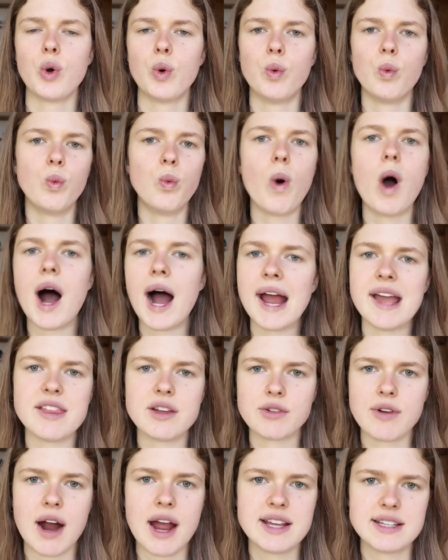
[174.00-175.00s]
why
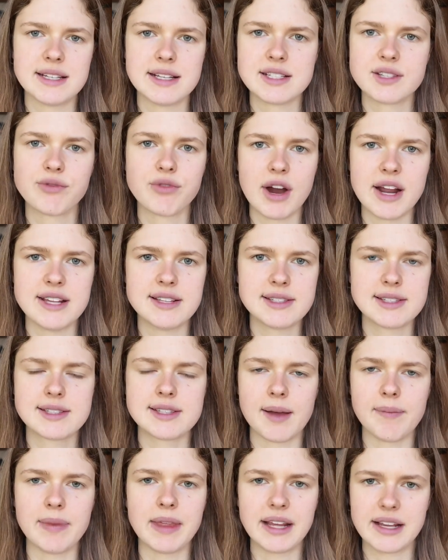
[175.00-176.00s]
the writer has phrased
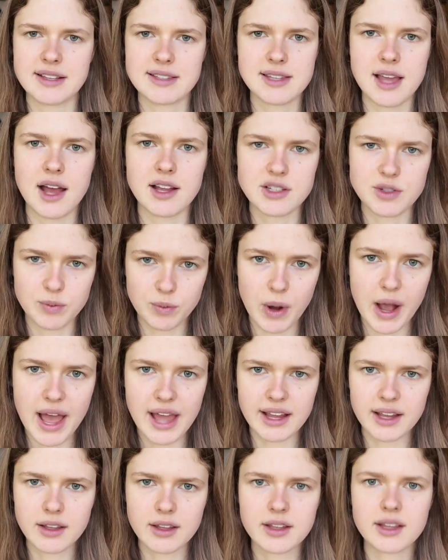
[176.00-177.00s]
something a certain
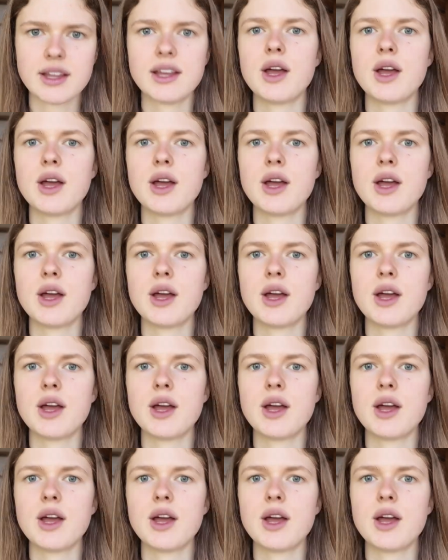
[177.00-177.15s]
way,